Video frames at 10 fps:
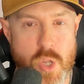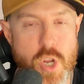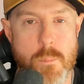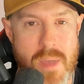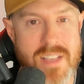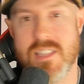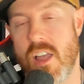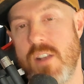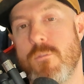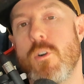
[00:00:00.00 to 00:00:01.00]
They're your best
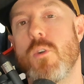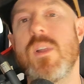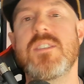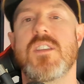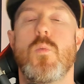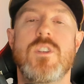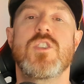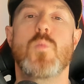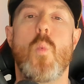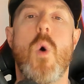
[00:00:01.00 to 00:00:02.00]
line for a reason, which is